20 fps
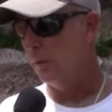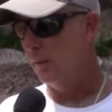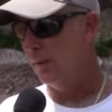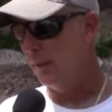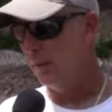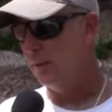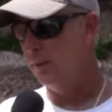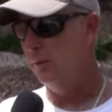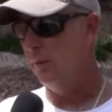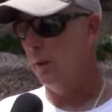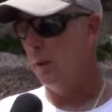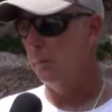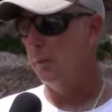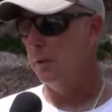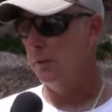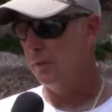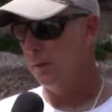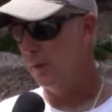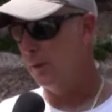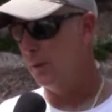thank you very
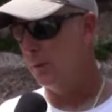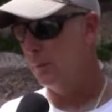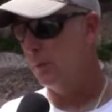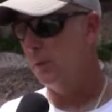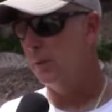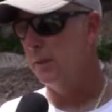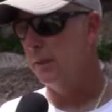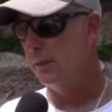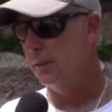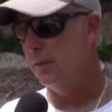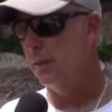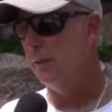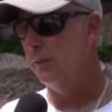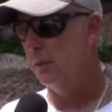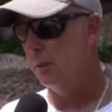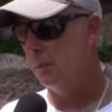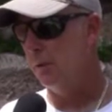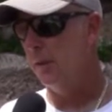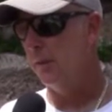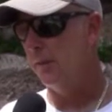much for the support that you give
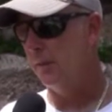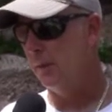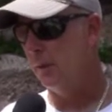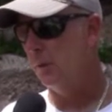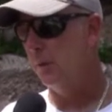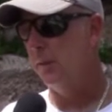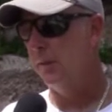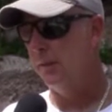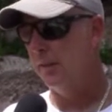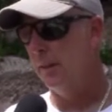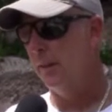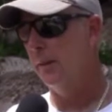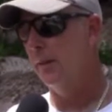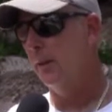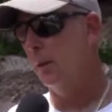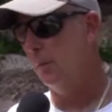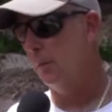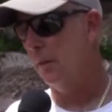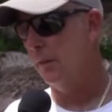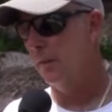to us. You're always down
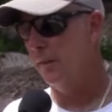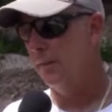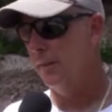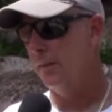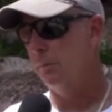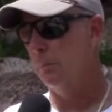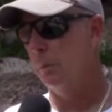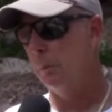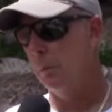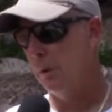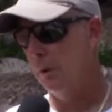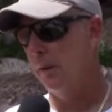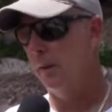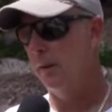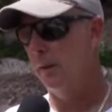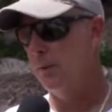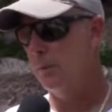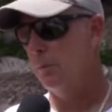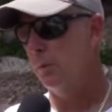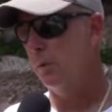here with us promoting
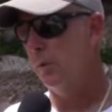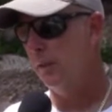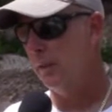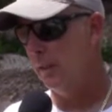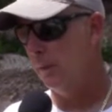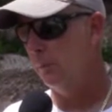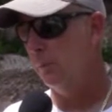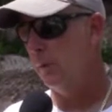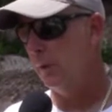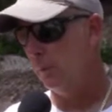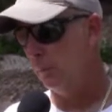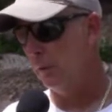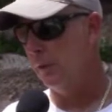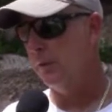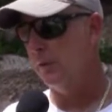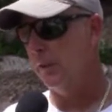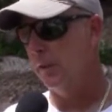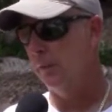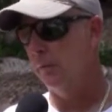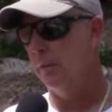our sport, and we
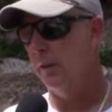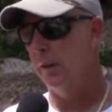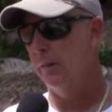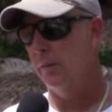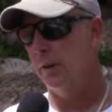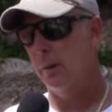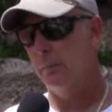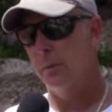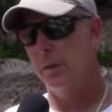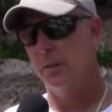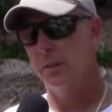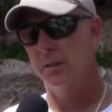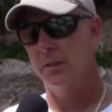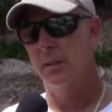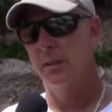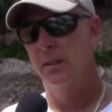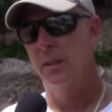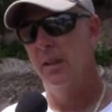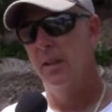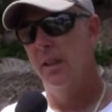appreciate it very, very much.
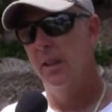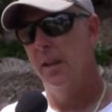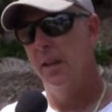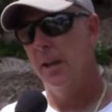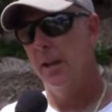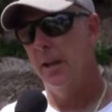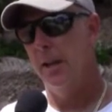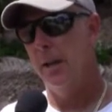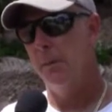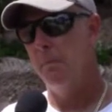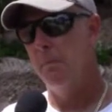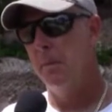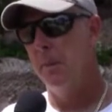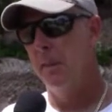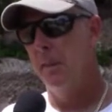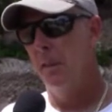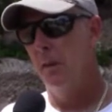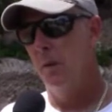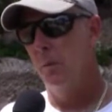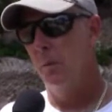
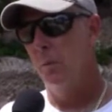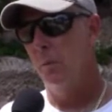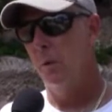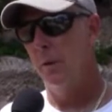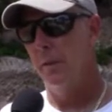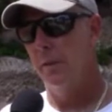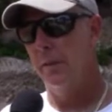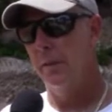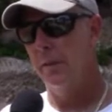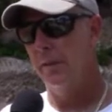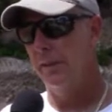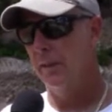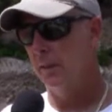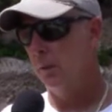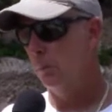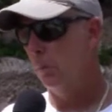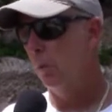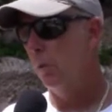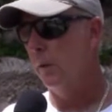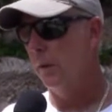One of the things that
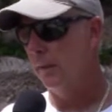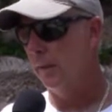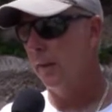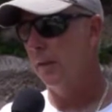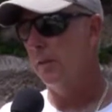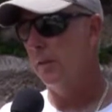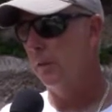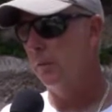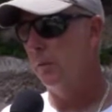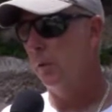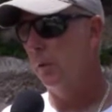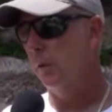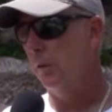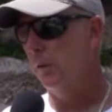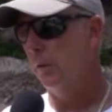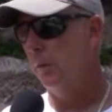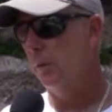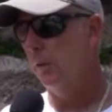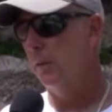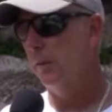the board is actually
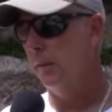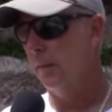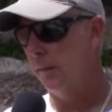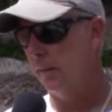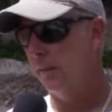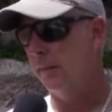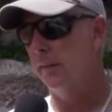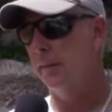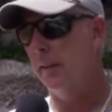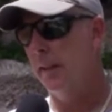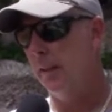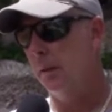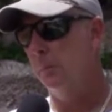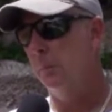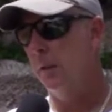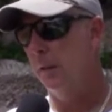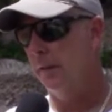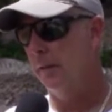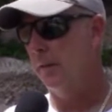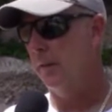focused on is the
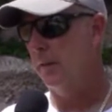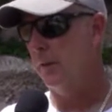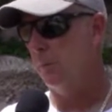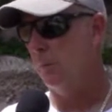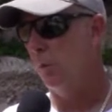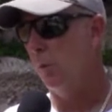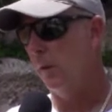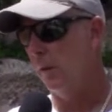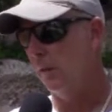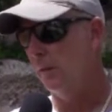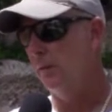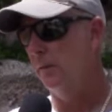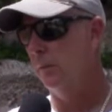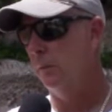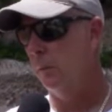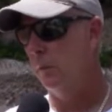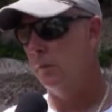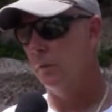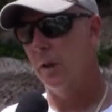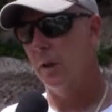sustainability of the sport.
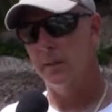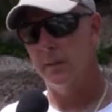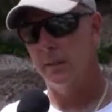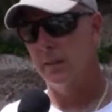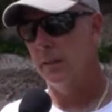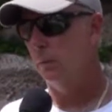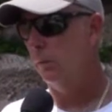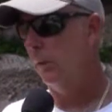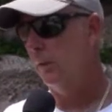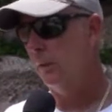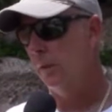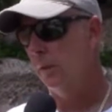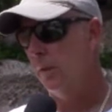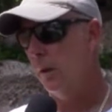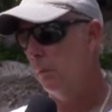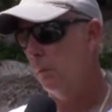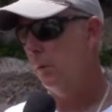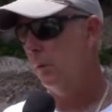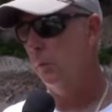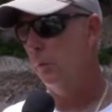We've got to increase our
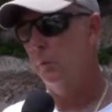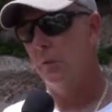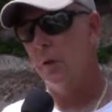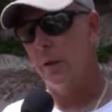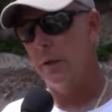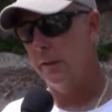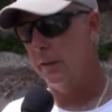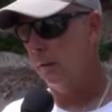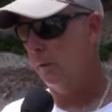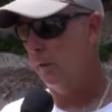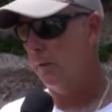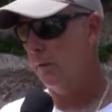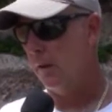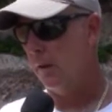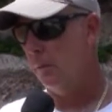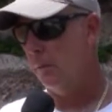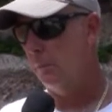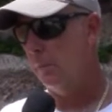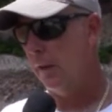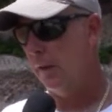numbers, we've got to increase our
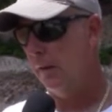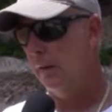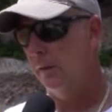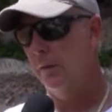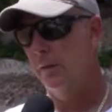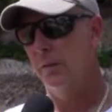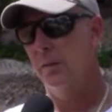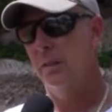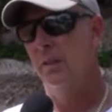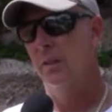competitors.